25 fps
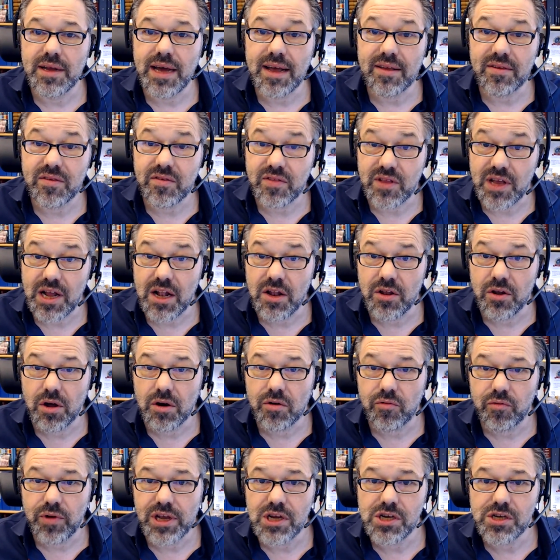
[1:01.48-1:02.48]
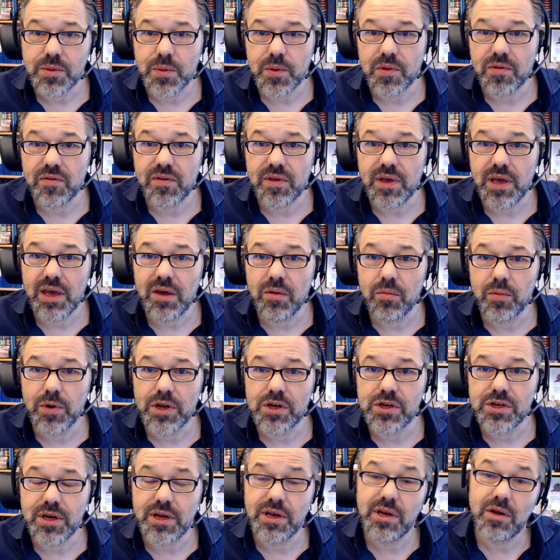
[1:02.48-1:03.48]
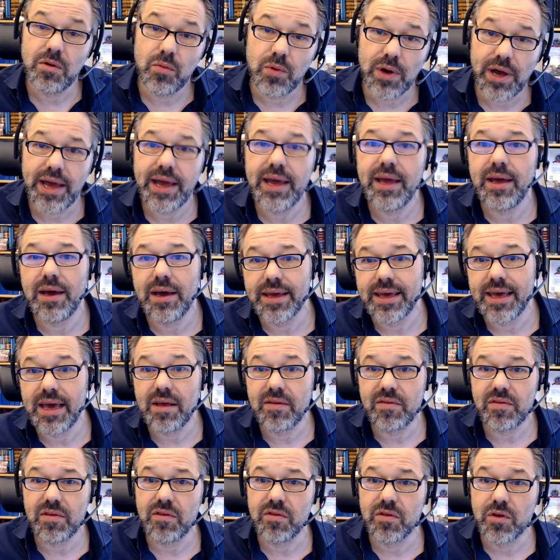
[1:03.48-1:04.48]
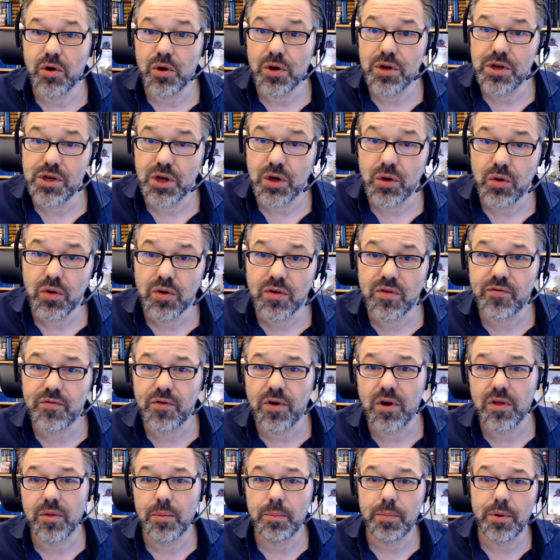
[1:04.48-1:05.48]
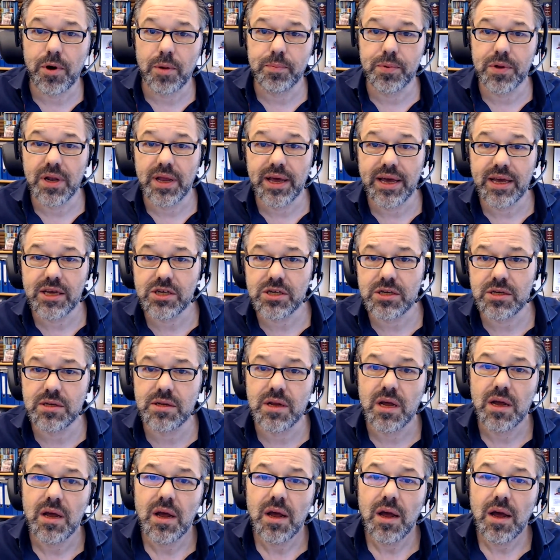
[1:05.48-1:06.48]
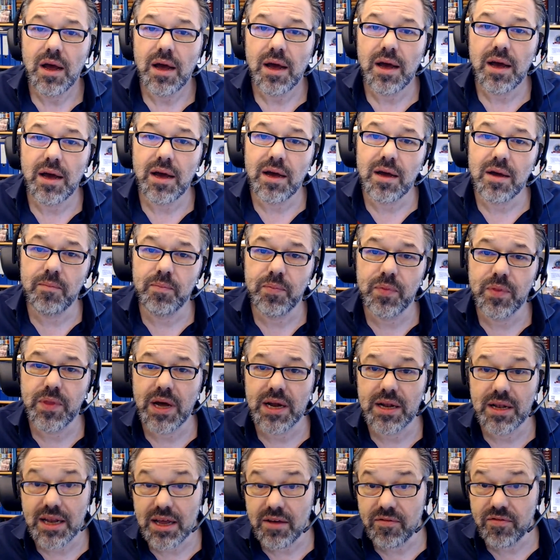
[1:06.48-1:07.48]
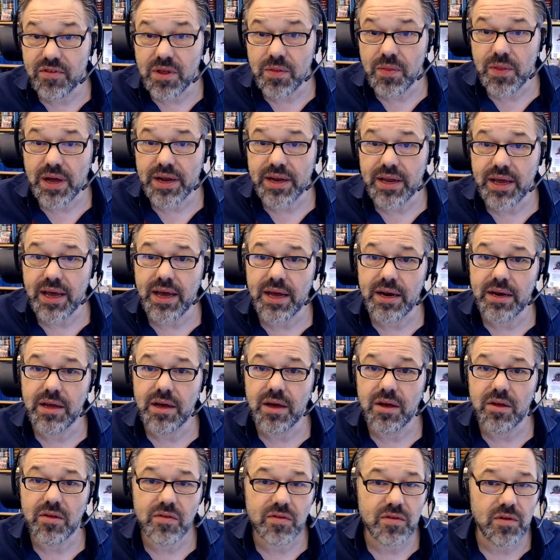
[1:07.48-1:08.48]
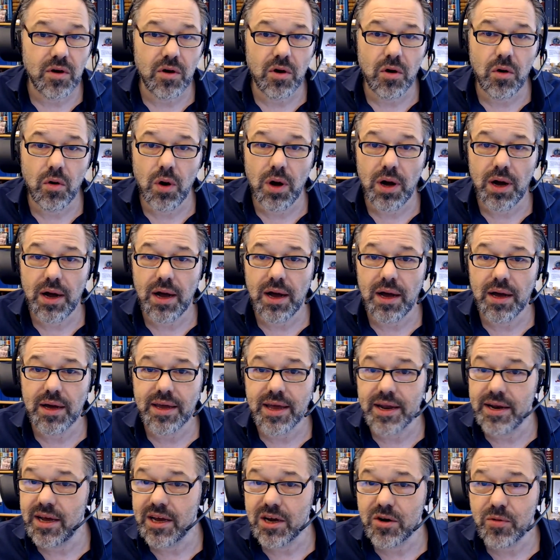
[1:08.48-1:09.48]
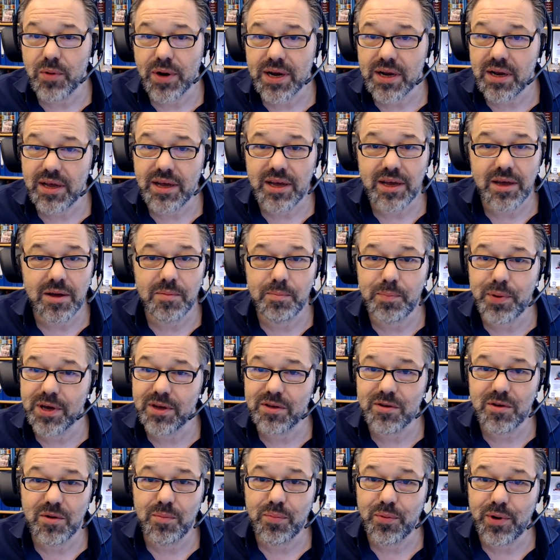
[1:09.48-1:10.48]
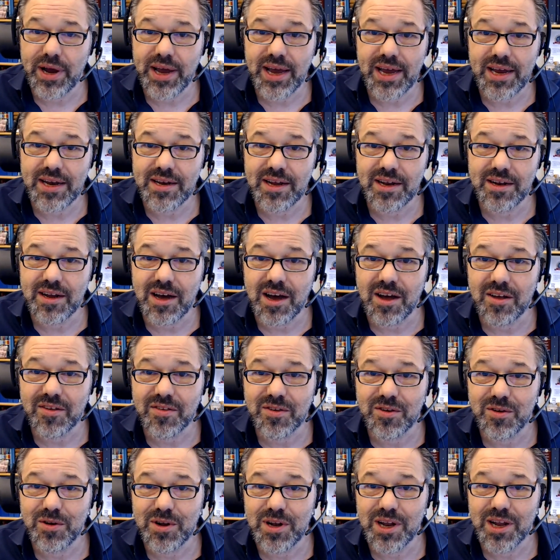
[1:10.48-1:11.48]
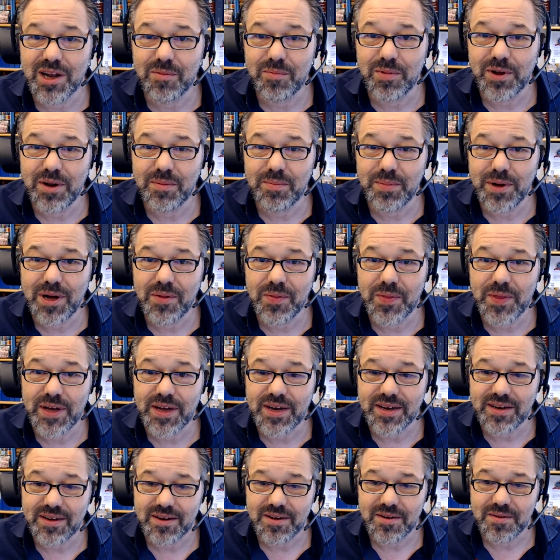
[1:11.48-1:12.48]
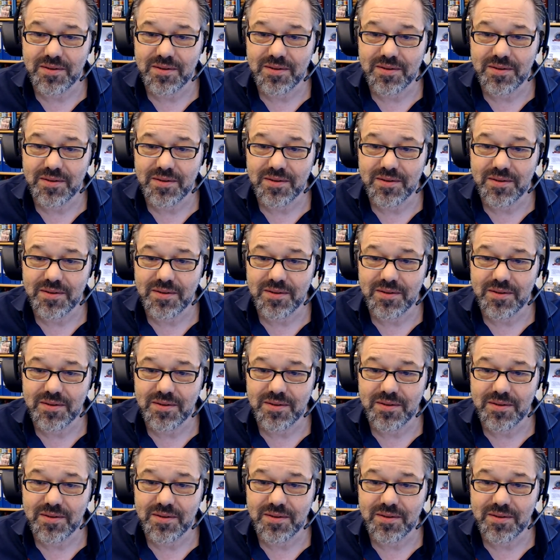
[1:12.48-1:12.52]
it, has still not reached the sea, which, in a way, I guess, is good news for the population um, that lives in that area. So, uh, uh can I quickly uh, pick your brain and ask you a little bit about that?